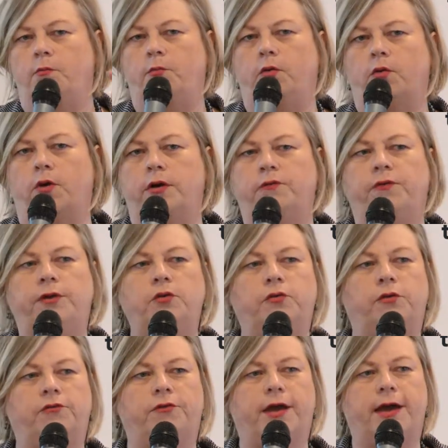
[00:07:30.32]
board where you
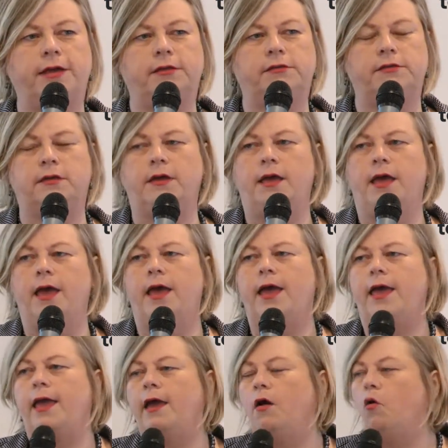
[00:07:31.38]
can write,
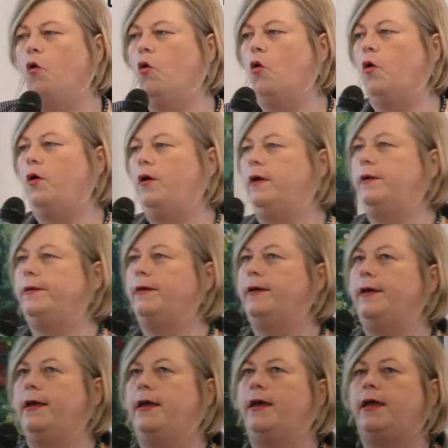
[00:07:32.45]
or
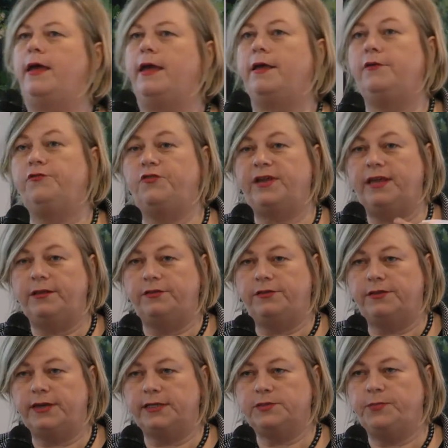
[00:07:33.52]
read
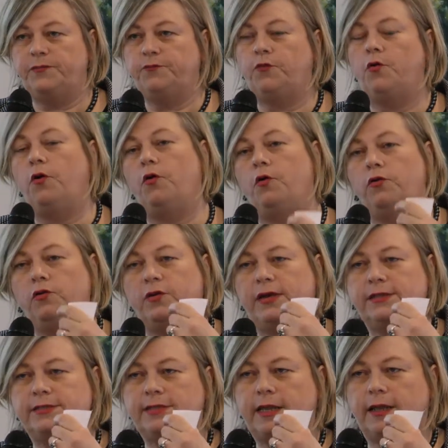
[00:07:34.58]
things before, or you
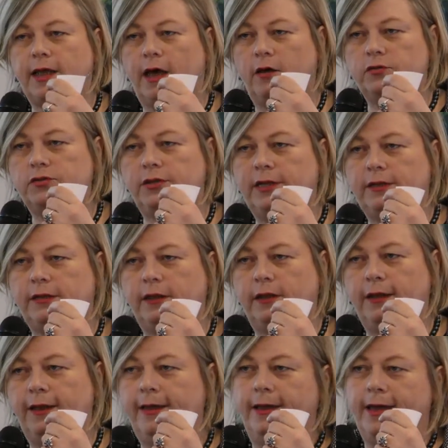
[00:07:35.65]
can send out a little